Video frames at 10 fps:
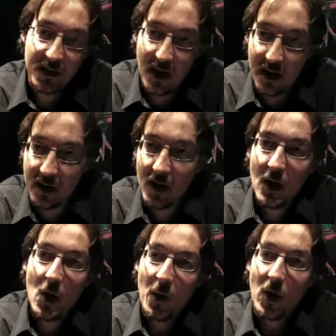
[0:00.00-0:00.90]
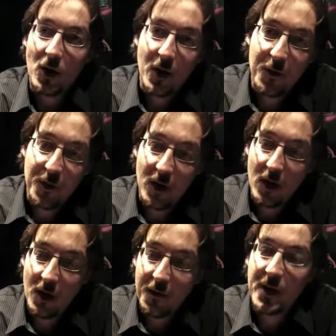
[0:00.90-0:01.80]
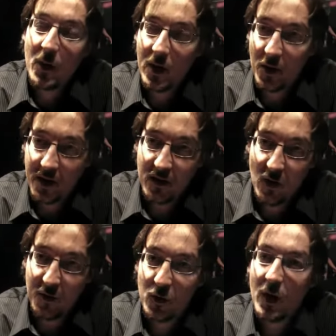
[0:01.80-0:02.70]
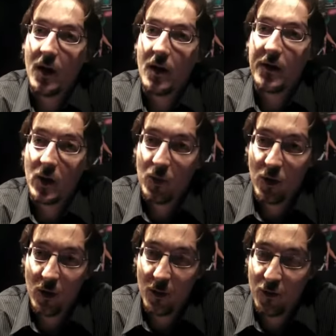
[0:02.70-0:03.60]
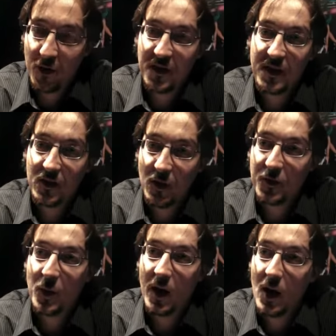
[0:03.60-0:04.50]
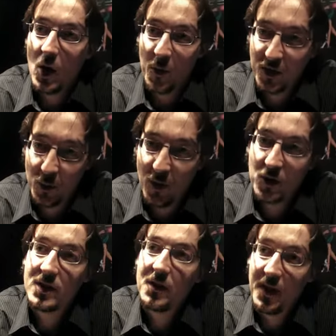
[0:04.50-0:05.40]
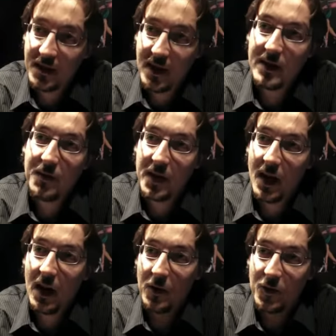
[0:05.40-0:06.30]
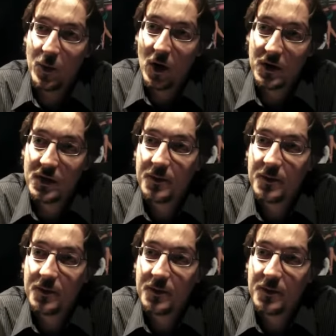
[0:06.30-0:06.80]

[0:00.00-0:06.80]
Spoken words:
side, where a lot of video encoding software, video processing software will support DivX natively out of the box.